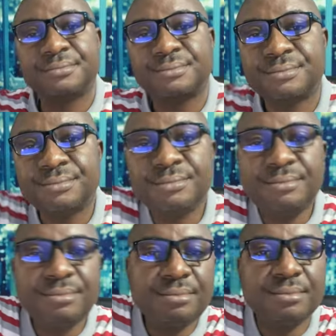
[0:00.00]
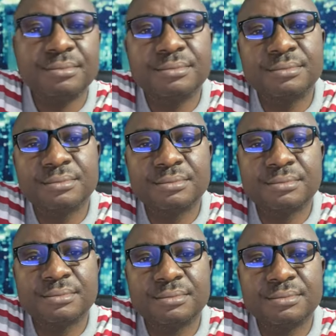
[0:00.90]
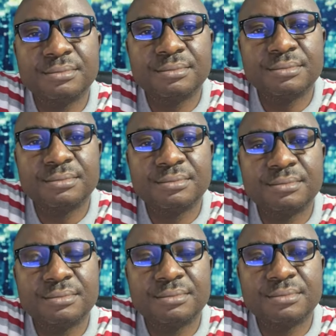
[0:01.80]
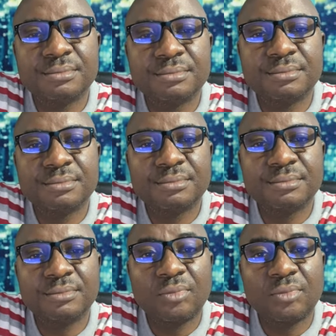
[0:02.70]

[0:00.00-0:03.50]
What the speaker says: Nothing is said.